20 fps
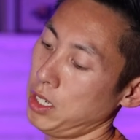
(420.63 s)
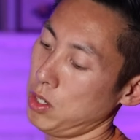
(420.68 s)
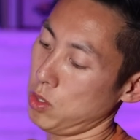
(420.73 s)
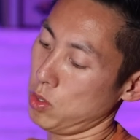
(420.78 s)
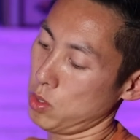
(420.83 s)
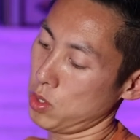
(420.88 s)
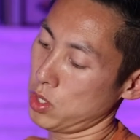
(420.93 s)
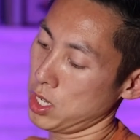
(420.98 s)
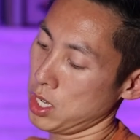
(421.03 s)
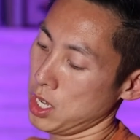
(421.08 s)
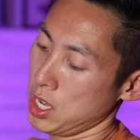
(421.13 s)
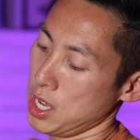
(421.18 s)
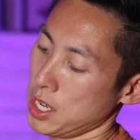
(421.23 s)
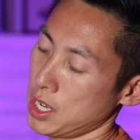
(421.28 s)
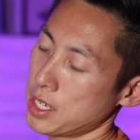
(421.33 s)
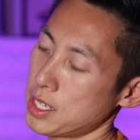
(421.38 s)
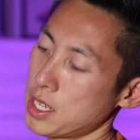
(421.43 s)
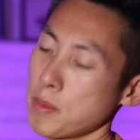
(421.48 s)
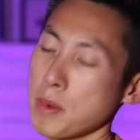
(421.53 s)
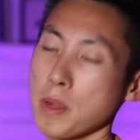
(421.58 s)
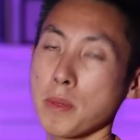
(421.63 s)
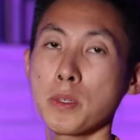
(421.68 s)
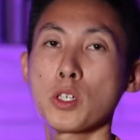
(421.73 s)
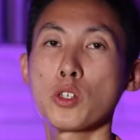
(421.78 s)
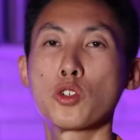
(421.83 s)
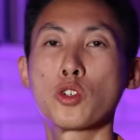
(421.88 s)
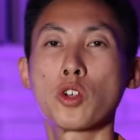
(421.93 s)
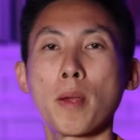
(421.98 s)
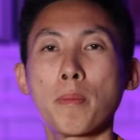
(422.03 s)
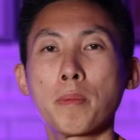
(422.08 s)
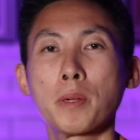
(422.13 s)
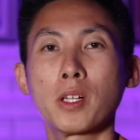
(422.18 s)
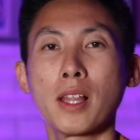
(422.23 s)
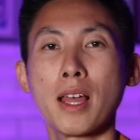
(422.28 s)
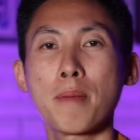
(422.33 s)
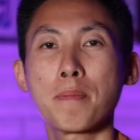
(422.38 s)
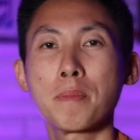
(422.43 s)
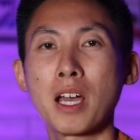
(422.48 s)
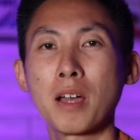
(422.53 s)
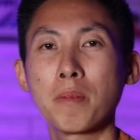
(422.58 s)
goes, because sometimes you drop your
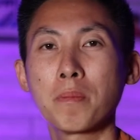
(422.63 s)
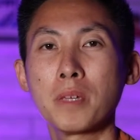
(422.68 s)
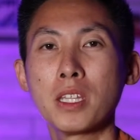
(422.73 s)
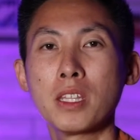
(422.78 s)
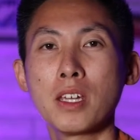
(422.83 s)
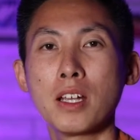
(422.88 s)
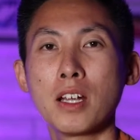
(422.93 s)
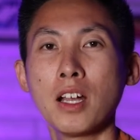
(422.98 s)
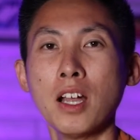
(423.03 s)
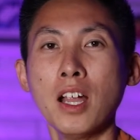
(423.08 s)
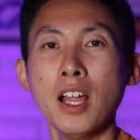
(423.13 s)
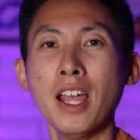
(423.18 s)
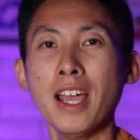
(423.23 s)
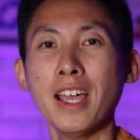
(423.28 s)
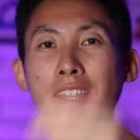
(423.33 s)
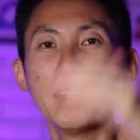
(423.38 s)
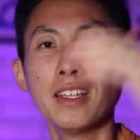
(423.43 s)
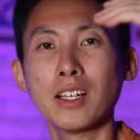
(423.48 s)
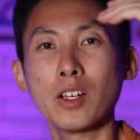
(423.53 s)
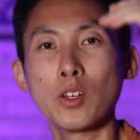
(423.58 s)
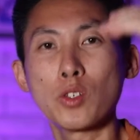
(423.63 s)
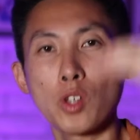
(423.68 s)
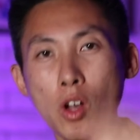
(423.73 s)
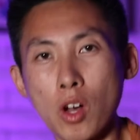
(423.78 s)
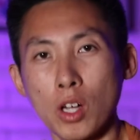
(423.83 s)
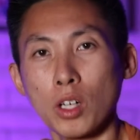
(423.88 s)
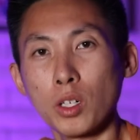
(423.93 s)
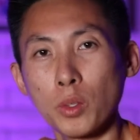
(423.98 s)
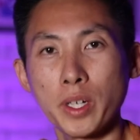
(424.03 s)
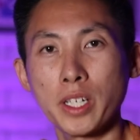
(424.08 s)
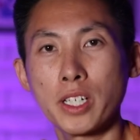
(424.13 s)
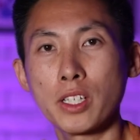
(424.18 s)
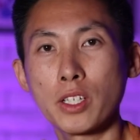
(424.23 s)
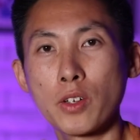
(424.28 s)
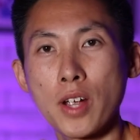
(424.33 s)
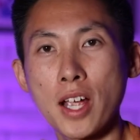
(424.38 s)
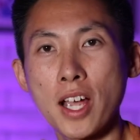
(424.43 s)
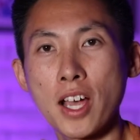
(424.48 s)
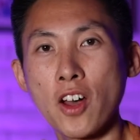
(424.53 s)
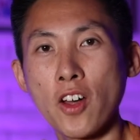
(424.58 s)
laptop in there and then it goes all the way to the
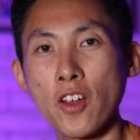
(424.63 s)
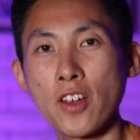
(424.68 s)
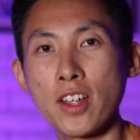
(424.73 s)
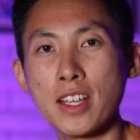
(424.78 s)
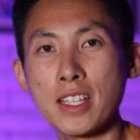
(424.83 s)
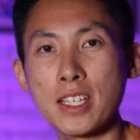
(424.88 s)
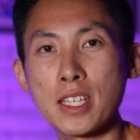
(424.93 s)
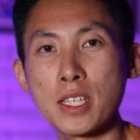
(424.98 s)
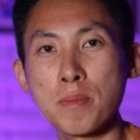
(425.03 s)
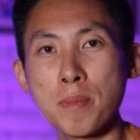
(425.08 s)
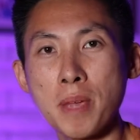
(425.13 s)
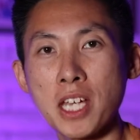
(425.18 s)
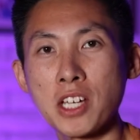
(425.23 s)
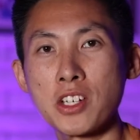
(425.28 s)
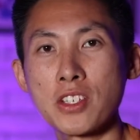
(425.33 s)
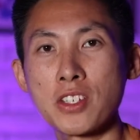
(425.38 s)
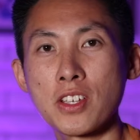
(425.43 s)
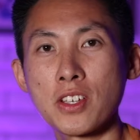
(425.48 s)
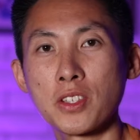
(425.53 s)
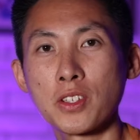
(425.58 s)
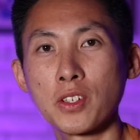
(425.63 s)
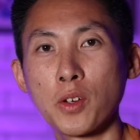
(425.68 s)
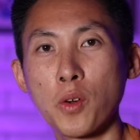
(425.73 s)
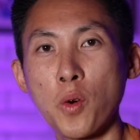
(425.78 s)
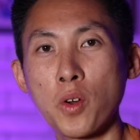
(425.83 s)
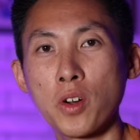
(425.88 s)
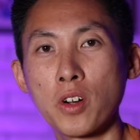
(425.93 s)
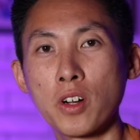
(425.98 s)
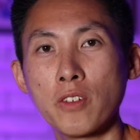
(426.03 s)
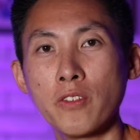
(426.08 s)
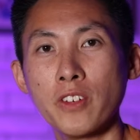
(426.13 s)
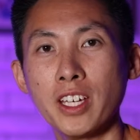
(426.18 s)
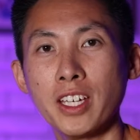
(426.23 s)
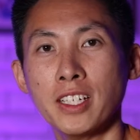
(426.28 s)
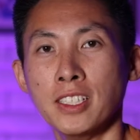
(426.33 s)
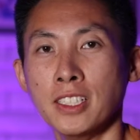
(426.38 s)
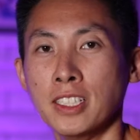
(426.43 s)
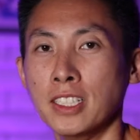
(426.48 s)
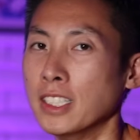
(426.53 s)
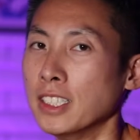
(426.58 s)
ground and smashes on the corner of
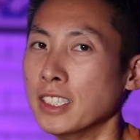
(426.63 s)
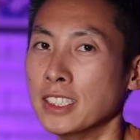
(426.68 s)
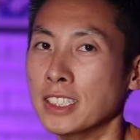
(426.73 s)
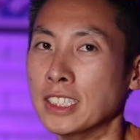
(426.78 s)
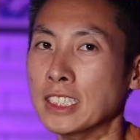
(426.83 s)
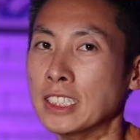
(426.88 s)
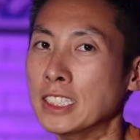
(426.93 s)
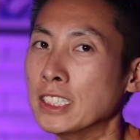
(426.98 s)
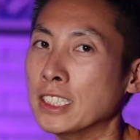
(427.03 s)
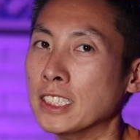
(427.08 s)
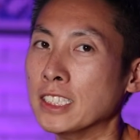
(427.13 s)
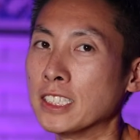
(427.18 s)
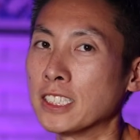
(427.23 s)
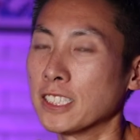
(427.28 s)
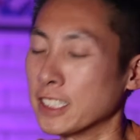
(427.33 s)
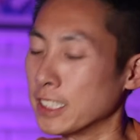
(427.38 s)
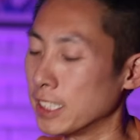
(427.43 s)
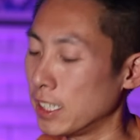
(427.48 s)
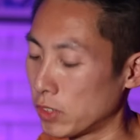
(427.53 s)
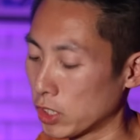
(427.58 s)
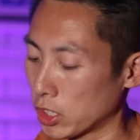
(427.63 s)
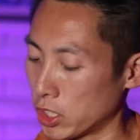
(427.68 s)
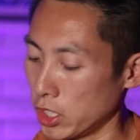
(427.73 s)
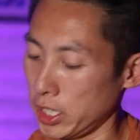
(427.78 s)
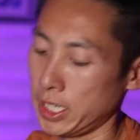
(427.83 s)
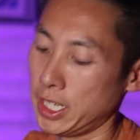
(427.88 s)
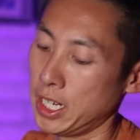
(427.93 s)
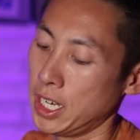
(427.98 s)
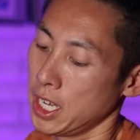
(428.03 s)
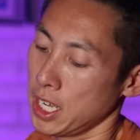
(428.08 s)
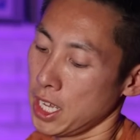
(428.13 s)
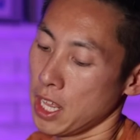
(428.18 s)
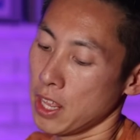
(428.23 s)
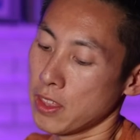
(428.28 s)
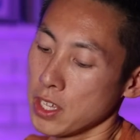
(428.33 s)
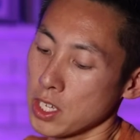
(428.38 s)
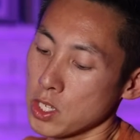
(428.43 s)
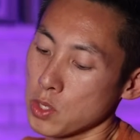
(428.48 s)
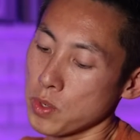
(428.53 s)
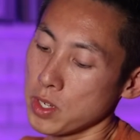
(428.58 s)
it, and it's just never good.
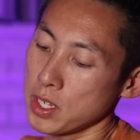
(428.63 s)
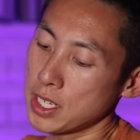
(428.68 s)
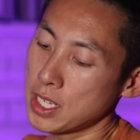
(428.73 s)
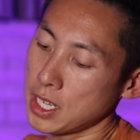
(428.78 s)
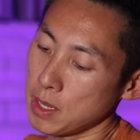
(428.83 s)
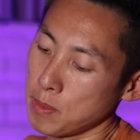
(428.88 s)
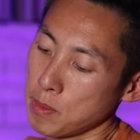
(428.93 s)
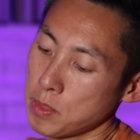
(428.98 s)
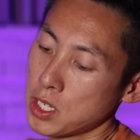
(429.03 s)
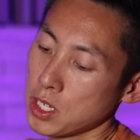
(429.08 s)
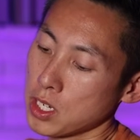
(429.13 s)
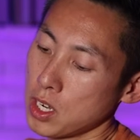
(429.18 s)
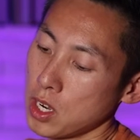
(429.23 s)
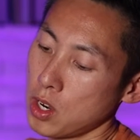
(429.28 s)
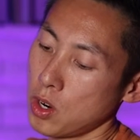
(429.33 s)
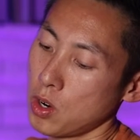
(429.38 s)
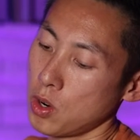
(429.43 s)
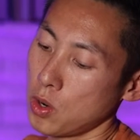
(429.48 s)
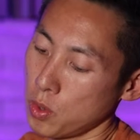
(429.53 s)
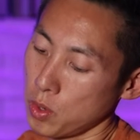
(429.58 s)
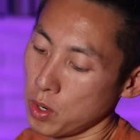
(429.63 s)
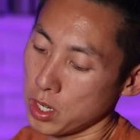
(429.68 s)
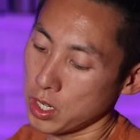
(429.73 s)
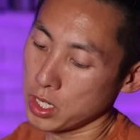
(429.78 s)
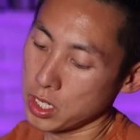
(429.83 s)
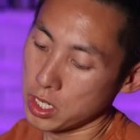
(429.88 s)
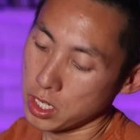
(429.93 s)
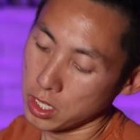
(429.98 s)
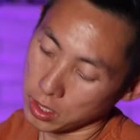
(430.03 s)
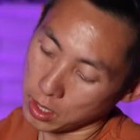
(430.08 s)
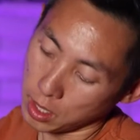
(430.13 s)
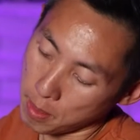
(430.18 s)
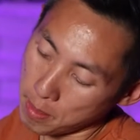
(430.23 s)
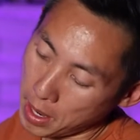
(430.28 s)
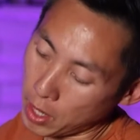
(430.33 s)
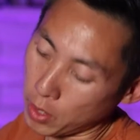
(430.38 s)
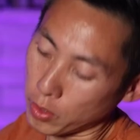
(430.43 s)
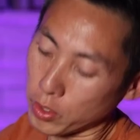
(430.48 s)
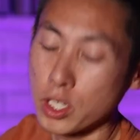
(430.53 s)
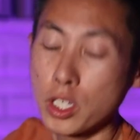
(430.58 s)
This one seems to go till
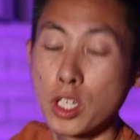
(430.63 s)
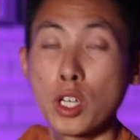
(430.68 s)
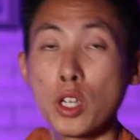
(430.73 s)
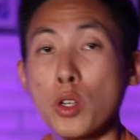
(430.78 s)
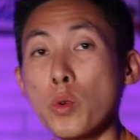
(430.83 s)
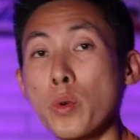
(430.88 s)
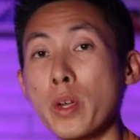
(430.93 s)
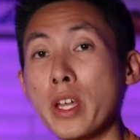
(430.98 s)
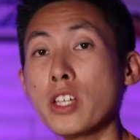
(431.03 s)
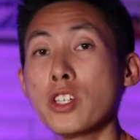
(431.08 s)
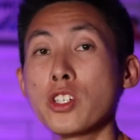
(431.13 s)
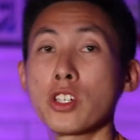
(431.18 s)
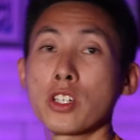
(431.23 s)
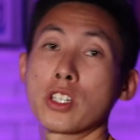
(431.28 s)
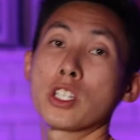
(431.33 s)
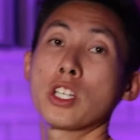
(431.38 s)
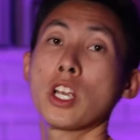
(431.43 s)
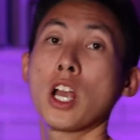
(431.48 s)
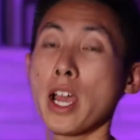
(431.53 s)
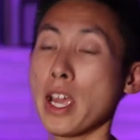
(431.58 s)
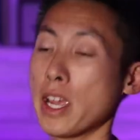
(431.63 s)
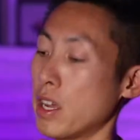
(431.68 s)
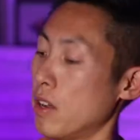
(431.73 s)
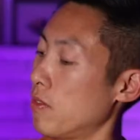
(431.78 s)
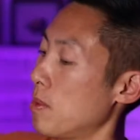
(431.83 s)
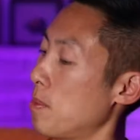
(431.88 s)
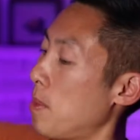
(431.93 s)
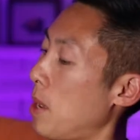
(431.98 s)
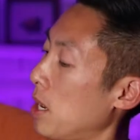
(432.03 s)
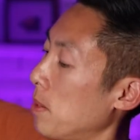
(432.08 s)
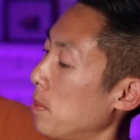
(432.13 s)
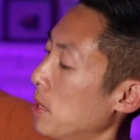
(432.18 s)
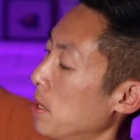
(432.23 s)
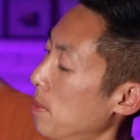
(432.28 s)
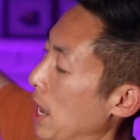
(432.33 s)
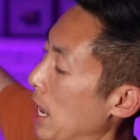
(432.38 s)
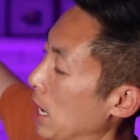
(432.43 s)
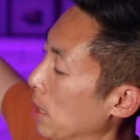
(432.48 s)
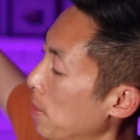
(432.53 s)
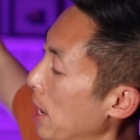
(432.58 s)
about 2 inches shy of the bottom of
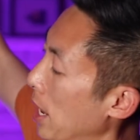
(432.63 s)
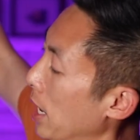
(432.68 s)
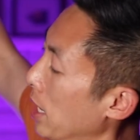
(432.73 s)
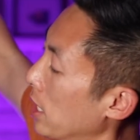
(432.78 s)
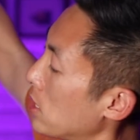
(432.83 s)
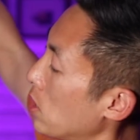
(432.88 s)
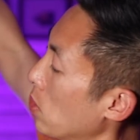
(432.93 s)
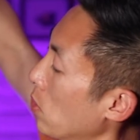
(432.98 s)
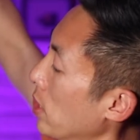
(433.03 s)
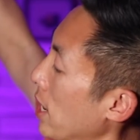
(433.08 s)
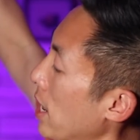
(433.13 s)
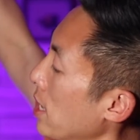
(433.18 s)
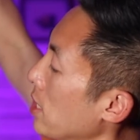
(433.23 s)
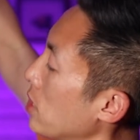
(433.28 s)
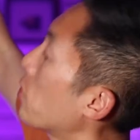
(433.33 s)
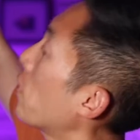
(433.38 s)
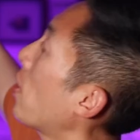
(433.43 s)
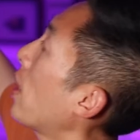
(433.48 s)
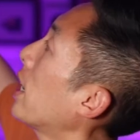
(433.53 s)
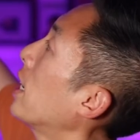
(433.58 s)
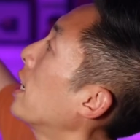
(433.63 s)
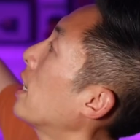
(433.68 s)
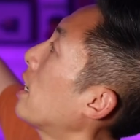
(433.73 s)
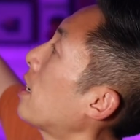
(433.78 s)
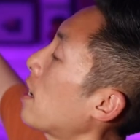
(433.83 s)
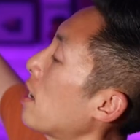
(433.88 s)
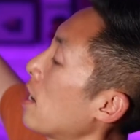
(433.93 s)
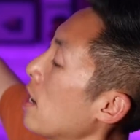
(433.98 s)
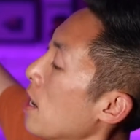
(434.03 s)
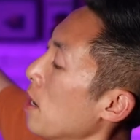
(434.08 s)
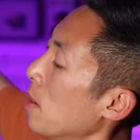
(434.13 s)
the backpack. So it ends right here,